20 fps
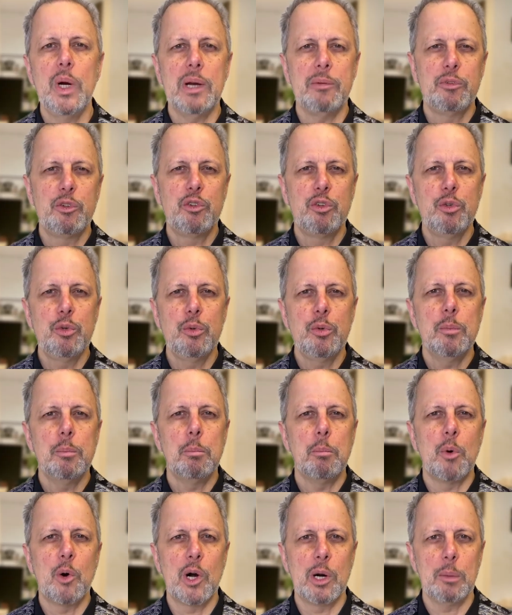have 2
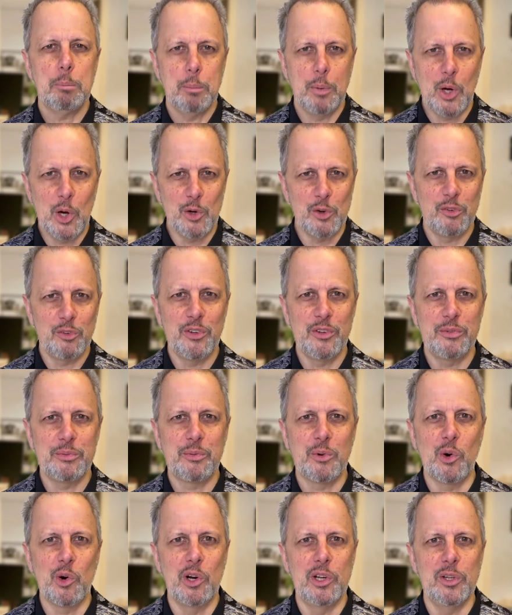more bonuses
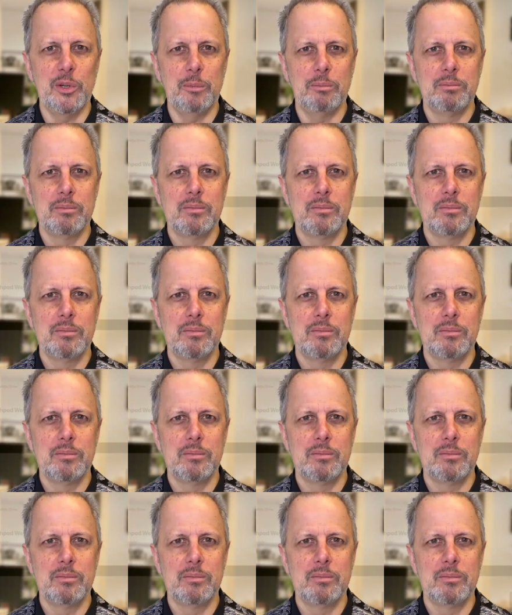for you.